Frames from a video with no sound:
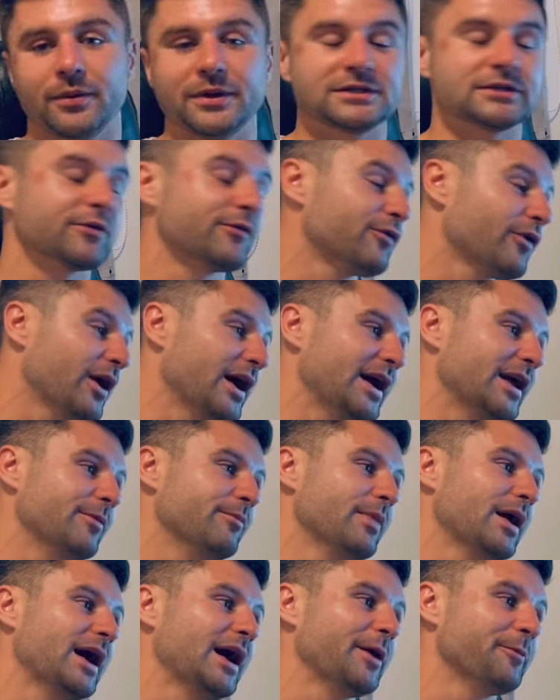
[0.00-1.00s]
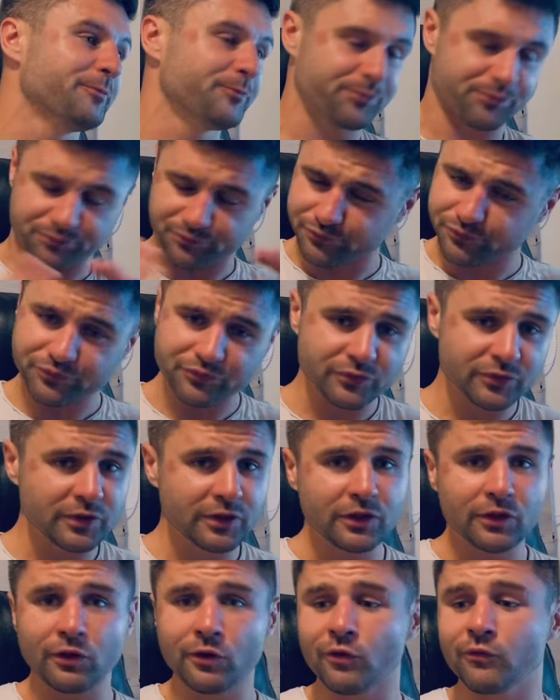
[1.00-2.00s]
He's a fighting man
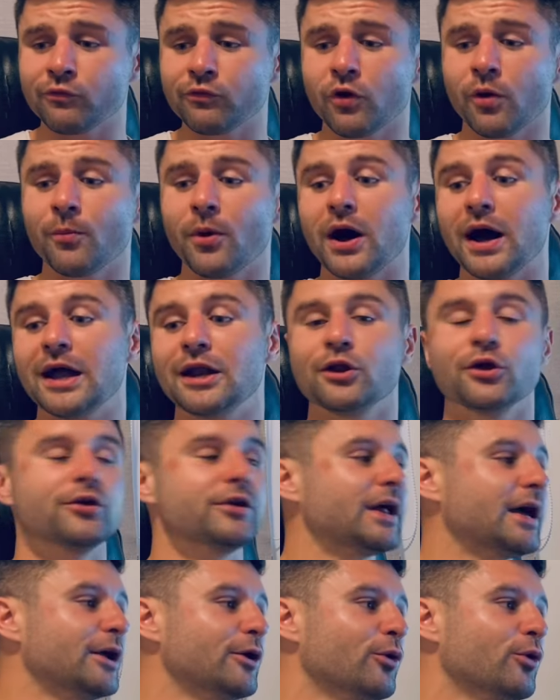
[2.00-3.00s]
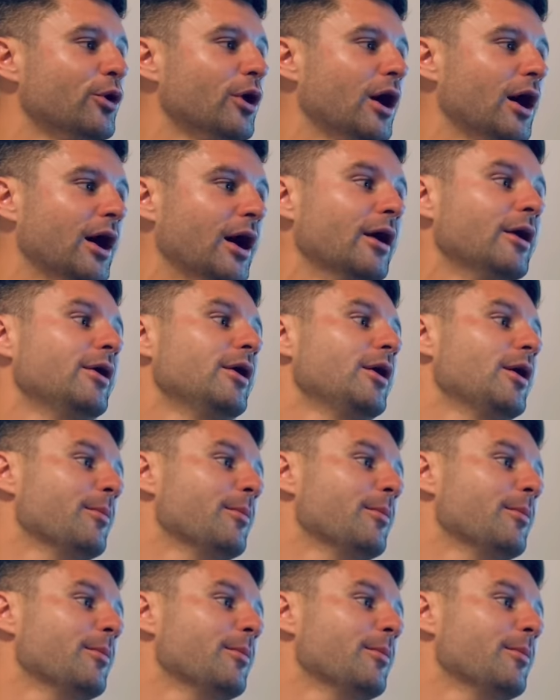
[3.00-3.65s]
from Ireland. They all are.